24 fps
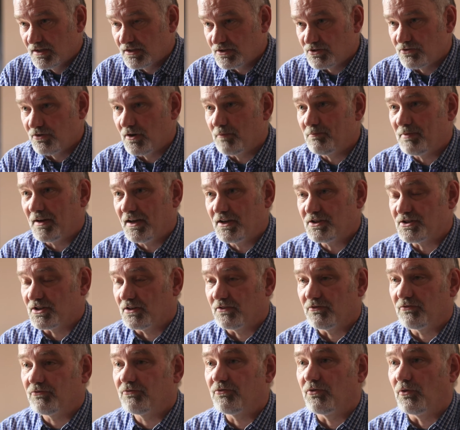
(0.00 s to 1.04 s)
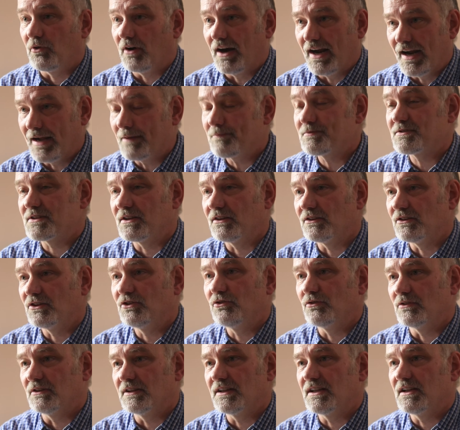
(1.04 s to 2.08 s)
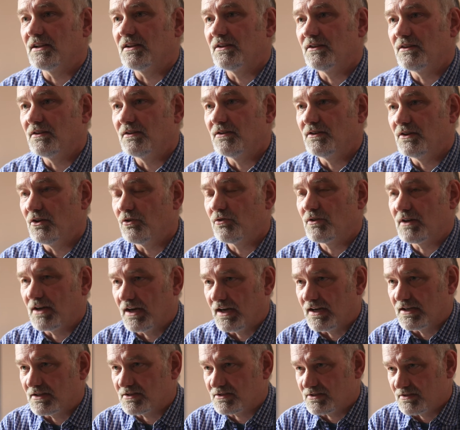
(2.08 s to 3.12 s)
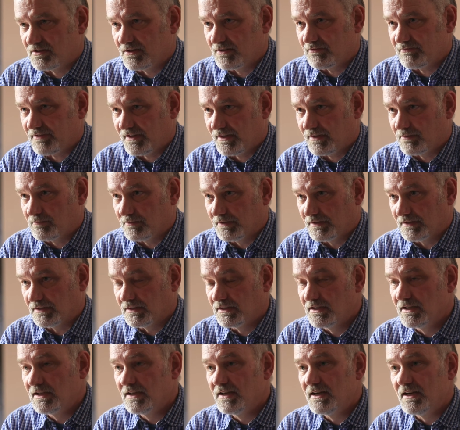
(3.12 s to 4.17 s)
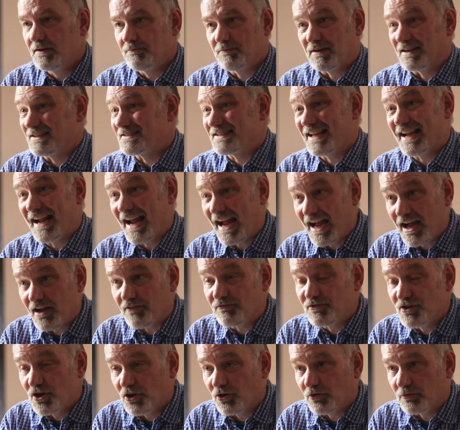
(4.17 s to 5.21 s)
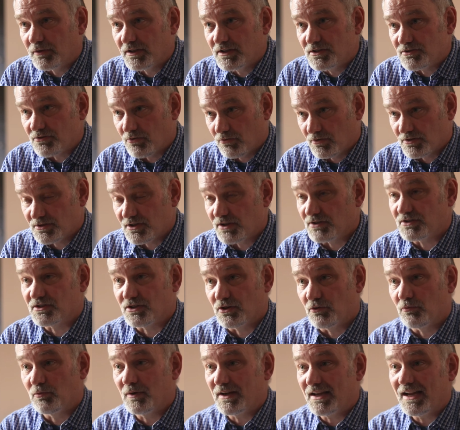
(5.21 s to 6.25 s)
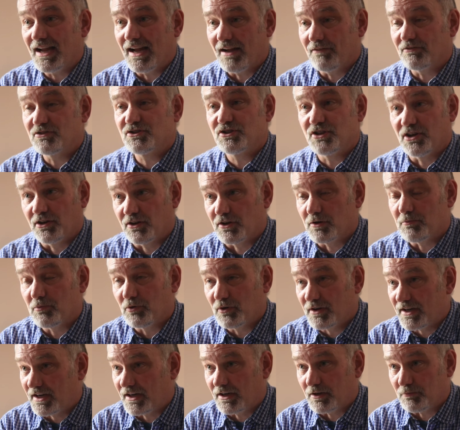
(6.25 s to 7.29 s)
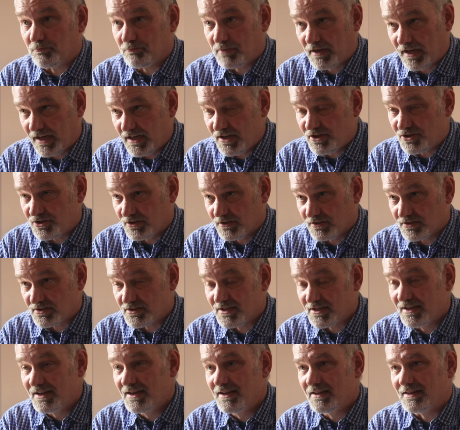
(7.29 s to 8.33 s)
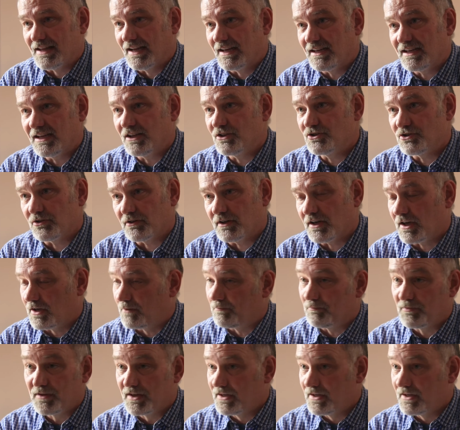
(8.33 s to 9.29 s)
to a patient for absolutely no cost to the family because they have no resources. So we have charitable care patients that need your help,